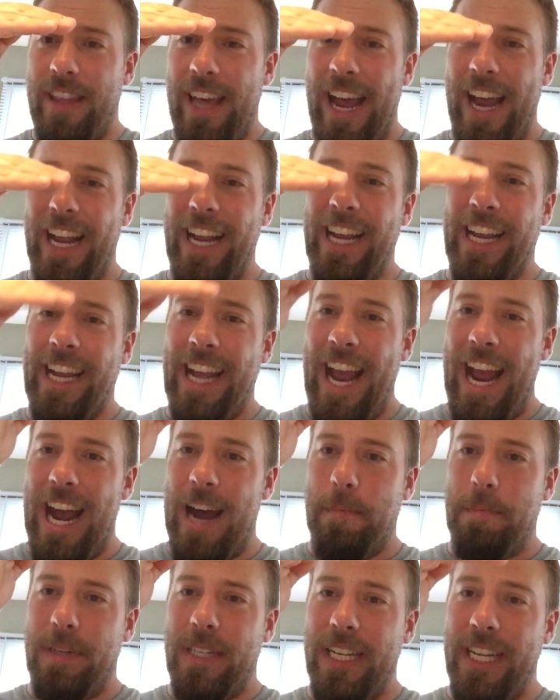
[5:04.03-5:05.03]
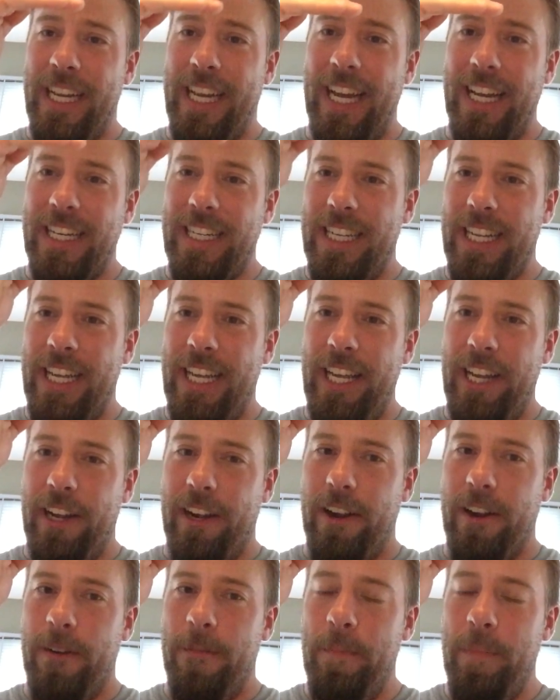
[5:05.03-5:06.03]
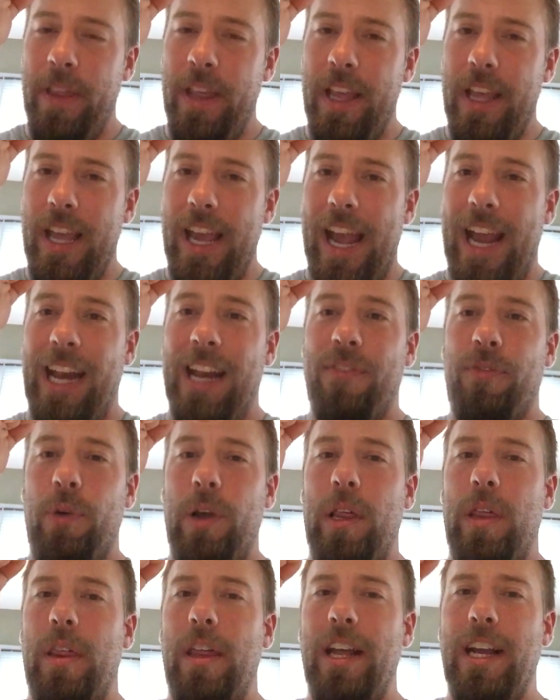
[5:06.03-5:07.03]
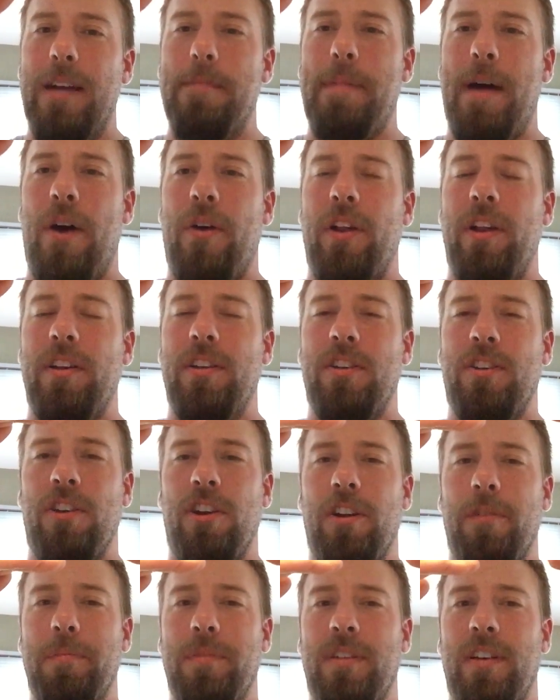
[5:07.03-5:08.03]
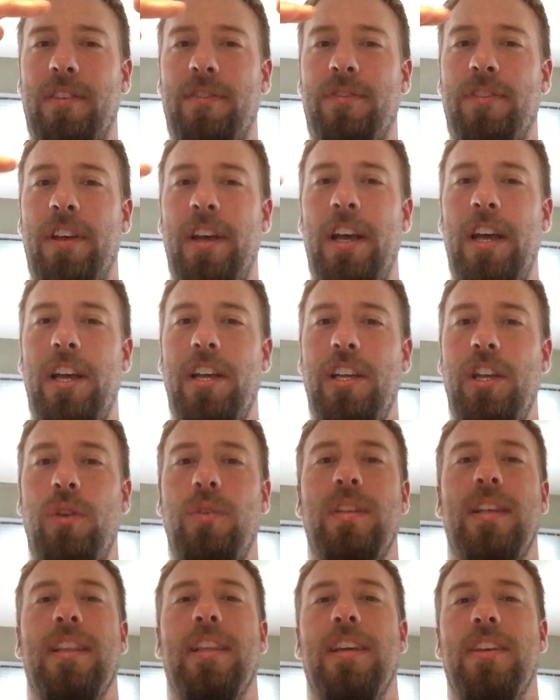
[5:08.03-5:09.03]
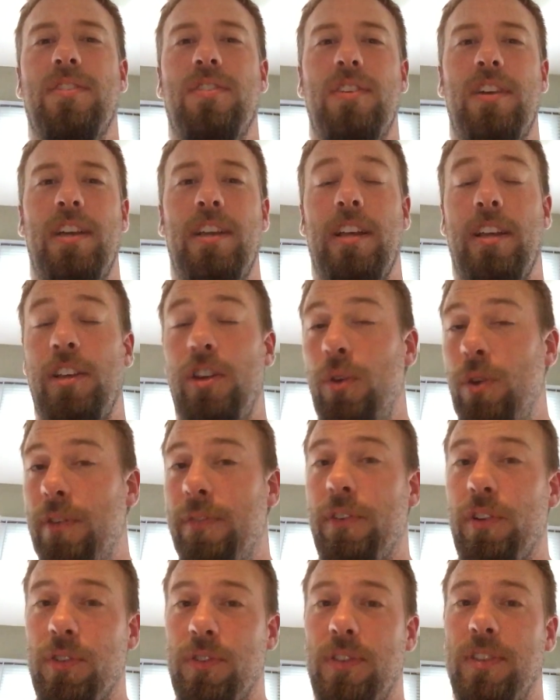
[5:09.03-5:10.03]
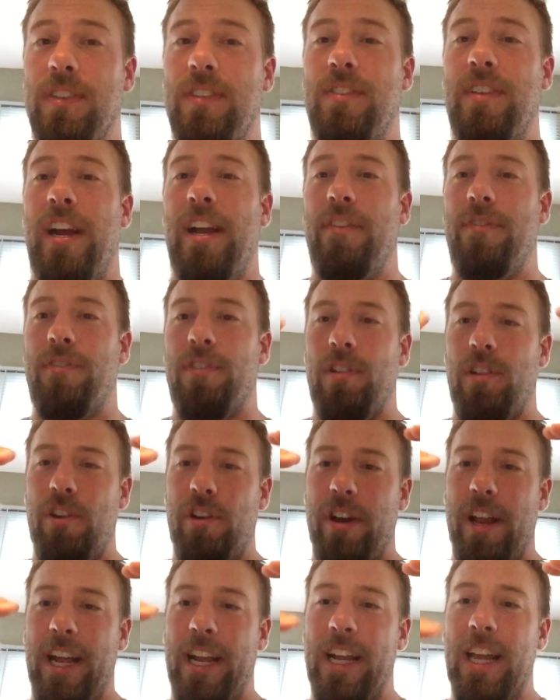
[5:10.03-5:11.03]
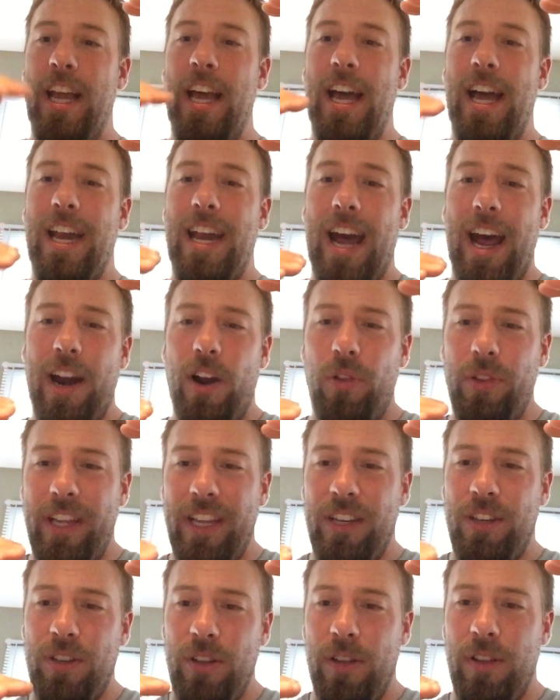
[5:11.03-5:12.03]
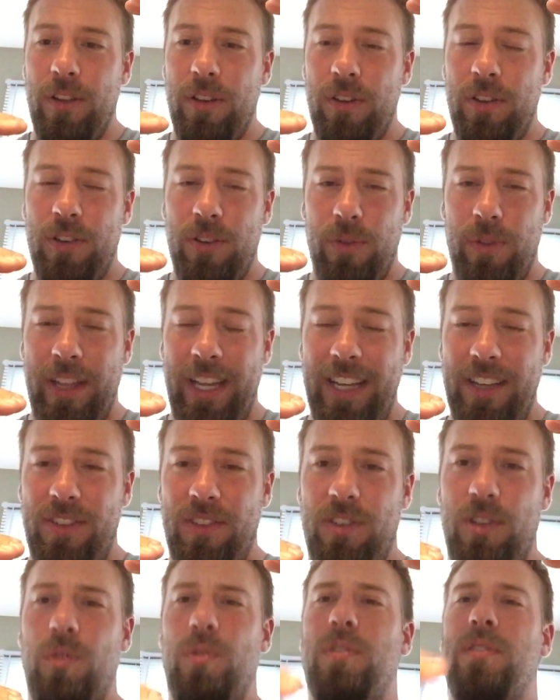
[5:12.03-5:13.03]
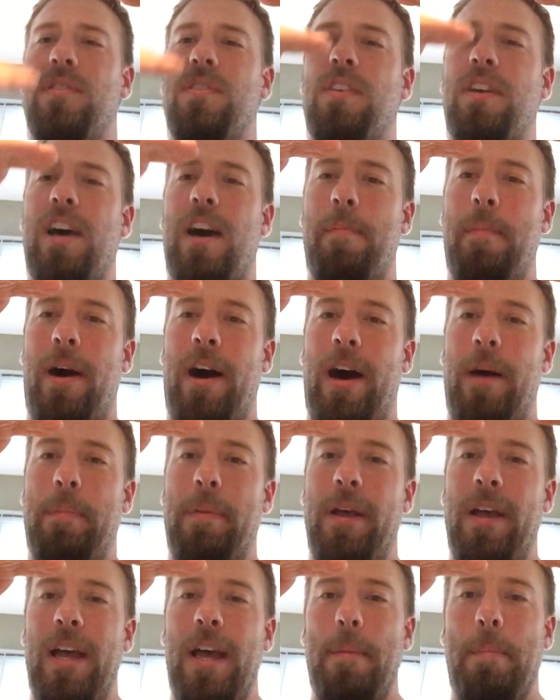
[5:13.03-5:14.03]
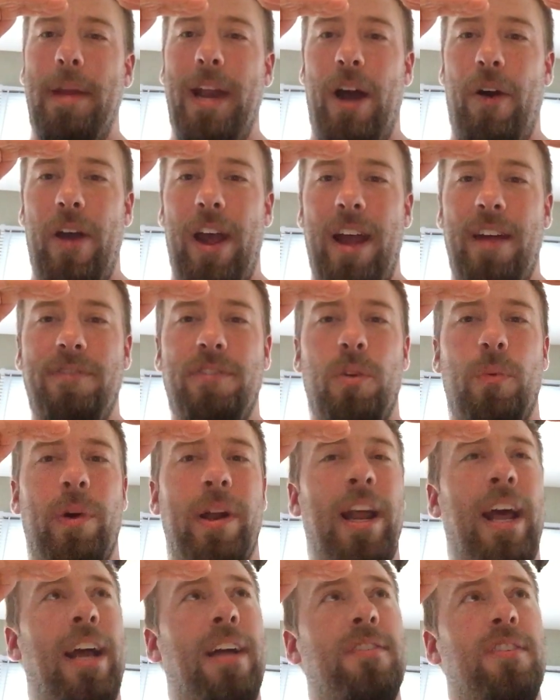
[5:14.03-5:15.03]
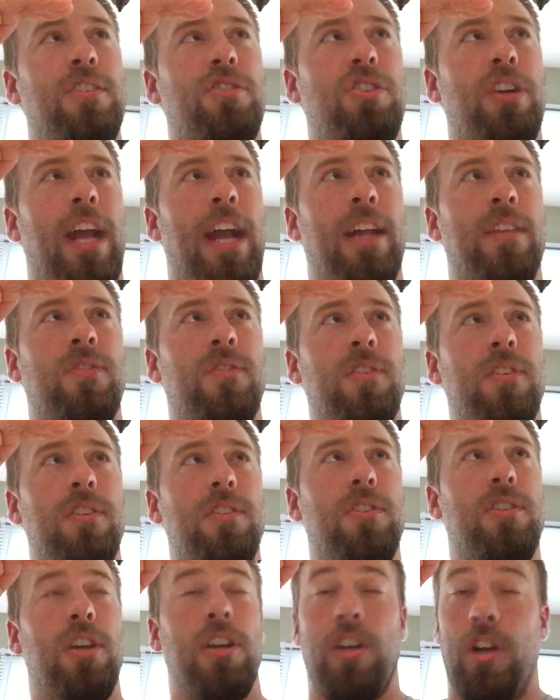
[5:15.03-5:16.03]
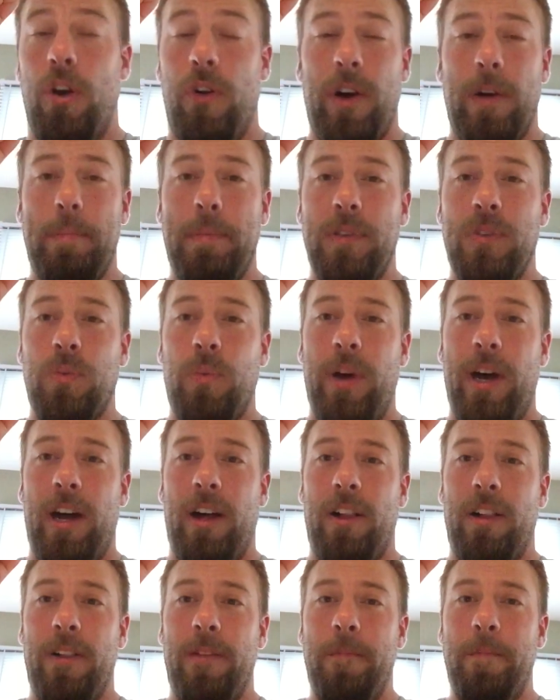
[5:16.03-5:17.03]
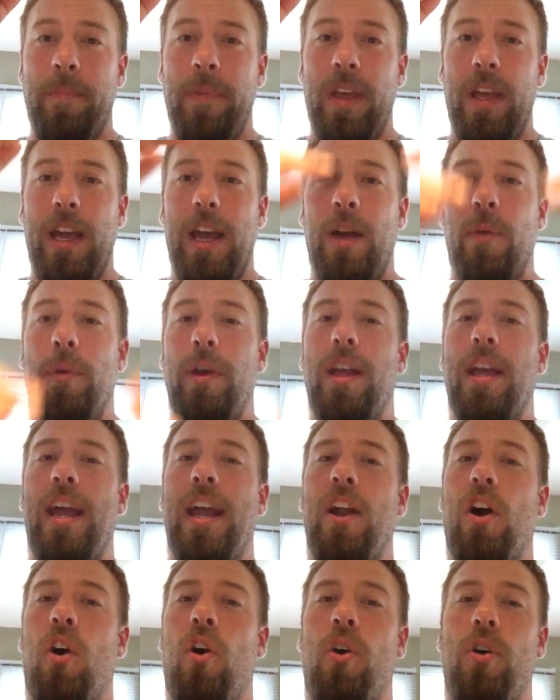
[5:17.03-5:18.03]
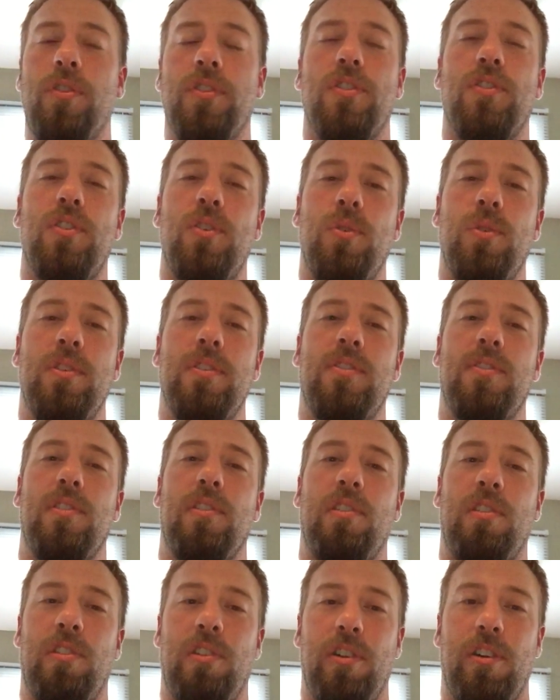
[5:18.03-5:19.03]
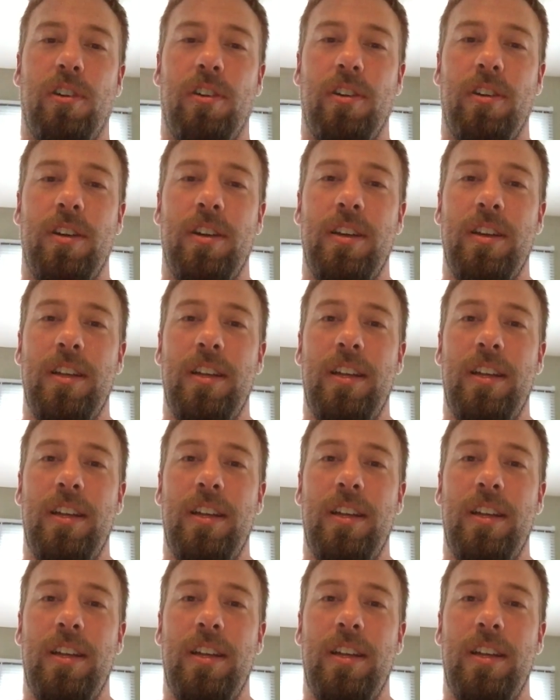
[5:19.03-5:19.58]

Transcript: that gap to get to here. And if we think about it in terms of using this in the universal design for learning, not only do these students come up, but now everyone has a chance to go up as well. And all students learn